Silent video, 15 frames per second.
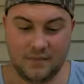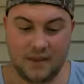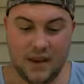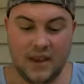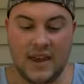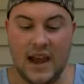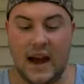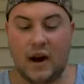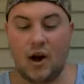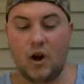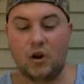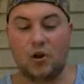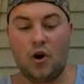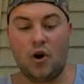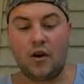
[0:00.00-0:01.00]
yeah,
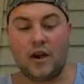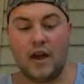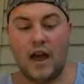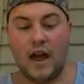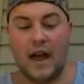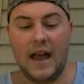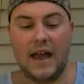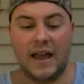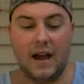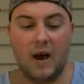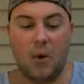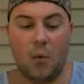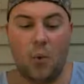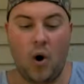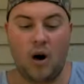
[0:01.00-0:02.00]
look,
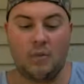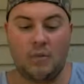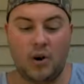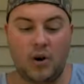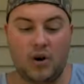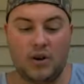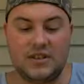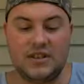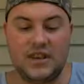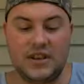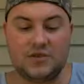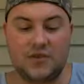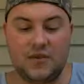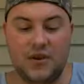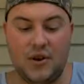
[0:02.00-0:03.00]
1 per
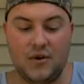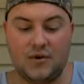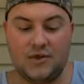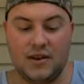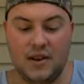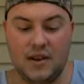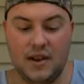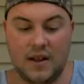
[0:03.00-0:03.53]
6 reviews.